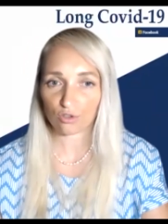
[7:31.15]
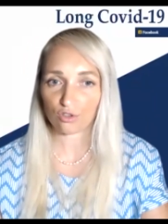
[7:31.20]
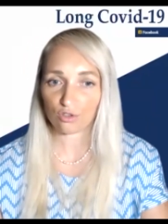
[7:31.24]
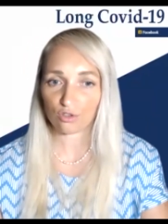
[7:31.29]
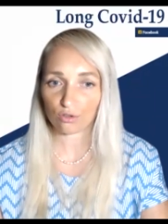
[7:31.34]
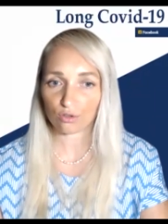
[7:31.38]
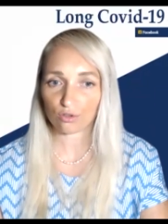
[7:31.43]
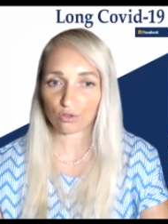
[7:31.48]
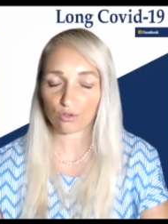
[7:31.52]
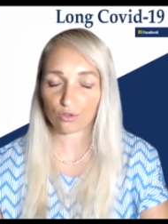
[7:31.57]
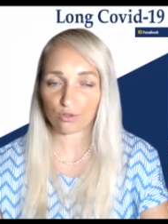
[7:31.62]

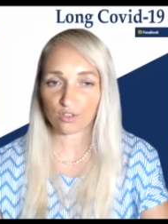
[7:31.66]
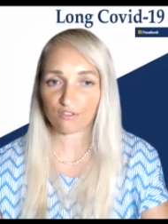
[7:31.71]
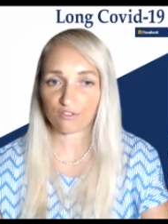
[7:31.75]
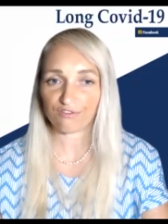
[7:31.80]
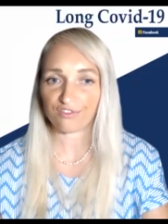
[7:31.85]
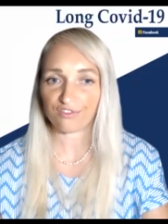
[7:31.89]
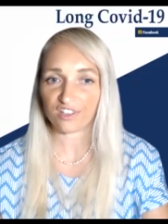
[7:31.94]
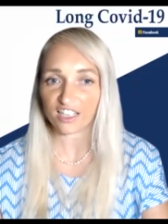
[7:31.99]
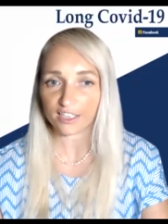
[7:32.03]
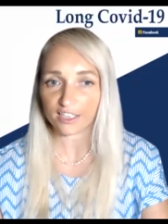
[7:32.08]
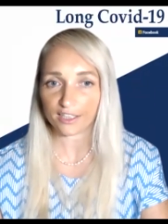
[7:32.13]
due to the
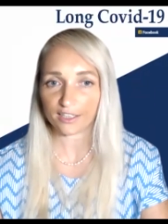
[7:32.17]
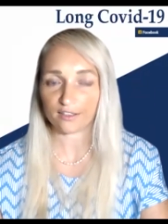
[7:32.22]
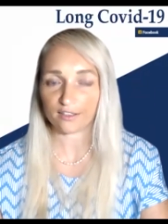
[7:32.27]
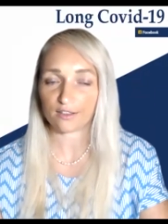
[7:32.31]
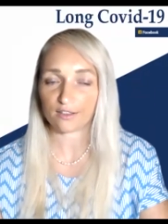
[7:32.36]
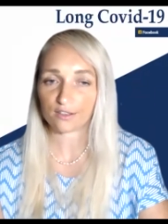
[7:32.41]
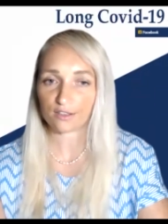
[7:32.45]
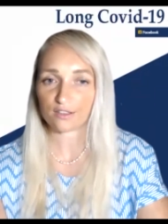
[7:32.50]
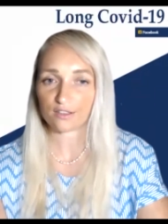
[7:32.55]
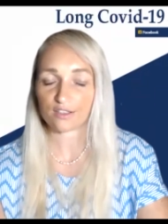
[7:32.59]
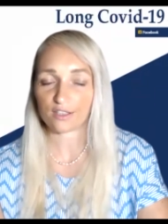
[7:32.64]

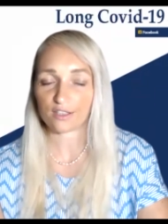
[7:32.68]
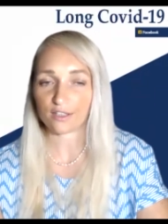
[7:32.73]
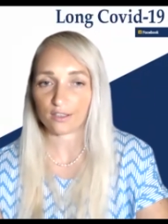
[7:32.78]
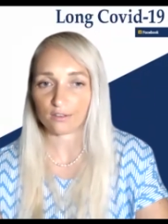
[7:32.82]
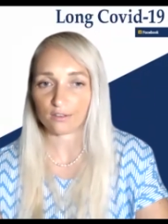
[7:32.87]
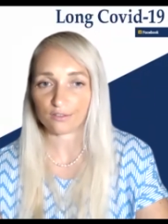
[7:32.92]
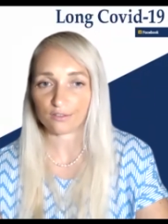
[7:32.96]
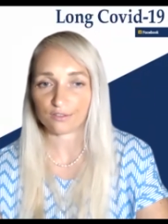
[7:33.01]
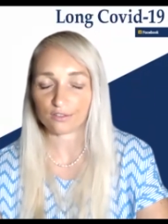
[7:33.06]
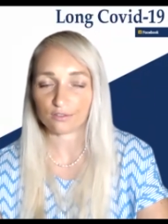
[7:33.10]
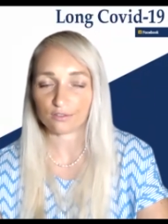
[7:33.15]
variant
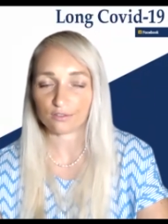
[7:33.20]
itself?